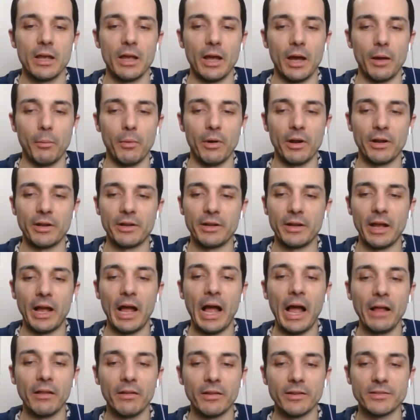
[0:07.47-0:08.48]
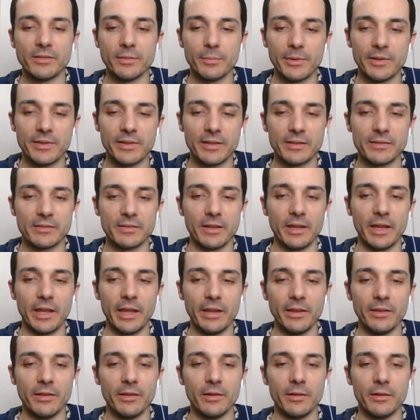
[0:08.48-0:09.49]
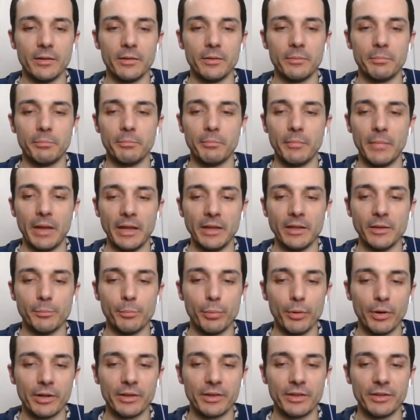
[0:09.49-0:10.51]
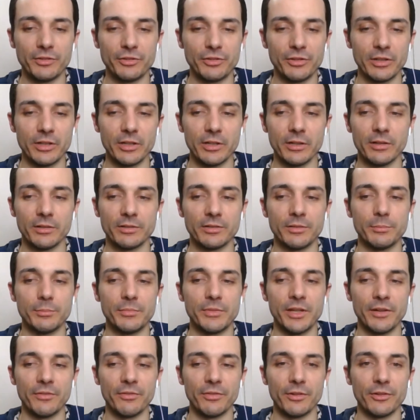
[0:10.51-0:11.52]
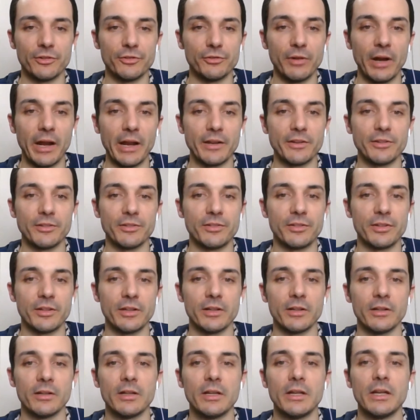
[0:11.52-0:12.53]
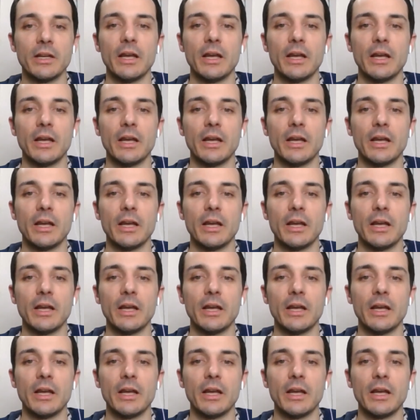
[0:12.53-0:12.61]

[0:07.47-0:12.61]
I wanted to highlight some of the things in the in the book this year, some different strategies here.